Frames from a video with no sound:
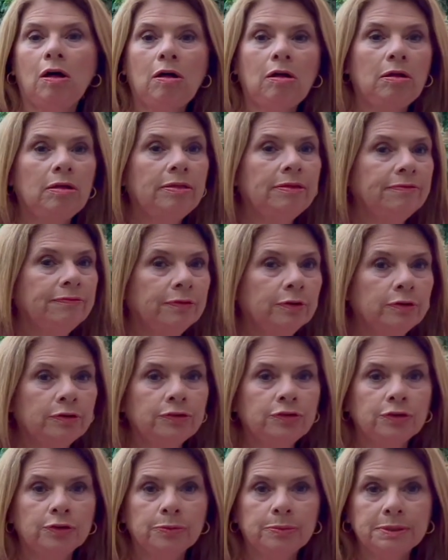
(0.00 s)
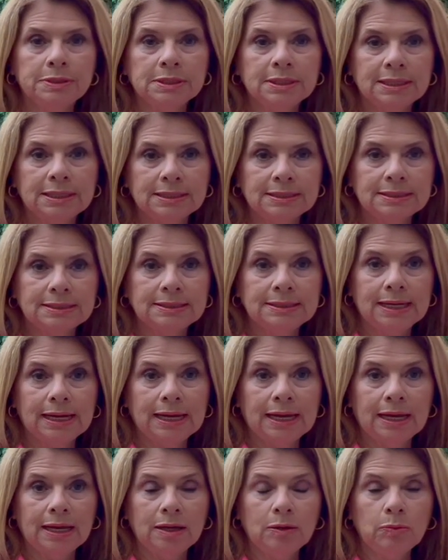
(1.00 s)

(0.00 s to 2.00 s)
All the furniture was going to stay.